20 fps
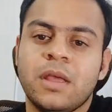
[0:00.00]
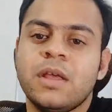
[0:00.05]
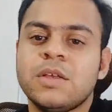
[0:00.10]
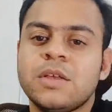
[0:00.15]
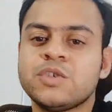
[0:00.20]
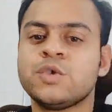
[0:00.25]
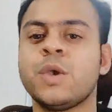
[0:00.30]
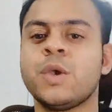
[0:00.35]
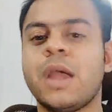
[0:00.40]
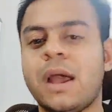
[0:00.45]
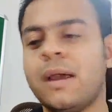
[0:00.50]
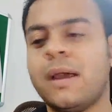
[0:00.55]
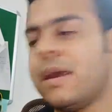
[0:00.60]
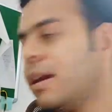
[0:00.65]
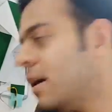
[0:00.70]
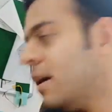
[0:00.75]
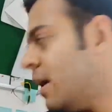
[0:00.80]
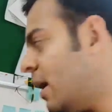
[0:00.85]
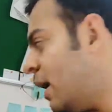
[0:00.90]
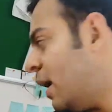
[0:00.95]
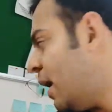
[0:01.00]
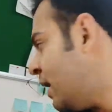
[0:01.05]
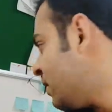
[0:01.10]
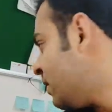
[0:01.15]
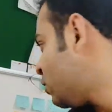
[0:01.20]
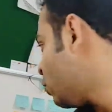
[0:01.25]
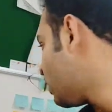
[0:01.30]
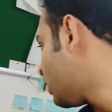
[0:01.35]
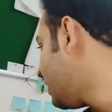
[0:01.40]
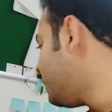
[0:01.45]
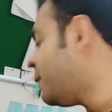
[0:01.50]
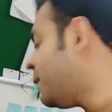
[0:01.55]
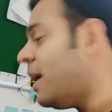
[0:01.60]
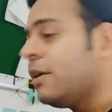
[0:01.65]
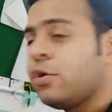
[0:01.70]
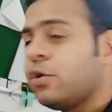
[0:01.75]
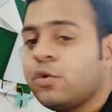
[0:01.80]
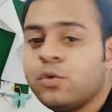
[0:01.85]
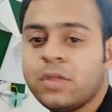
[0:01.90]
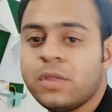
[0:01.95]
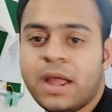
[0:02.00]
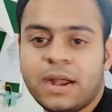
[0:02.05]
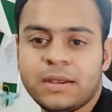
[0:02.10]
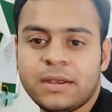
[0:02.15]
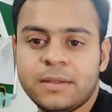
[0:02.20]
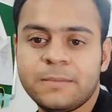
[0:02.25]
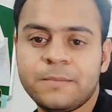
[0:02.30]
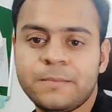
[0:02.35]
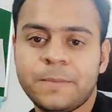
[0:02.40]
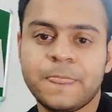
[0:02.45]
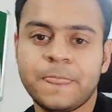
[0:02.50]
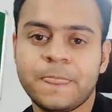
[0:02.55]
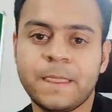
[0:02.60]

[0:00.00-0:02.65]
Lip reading: So yeah, I totally plan to do that.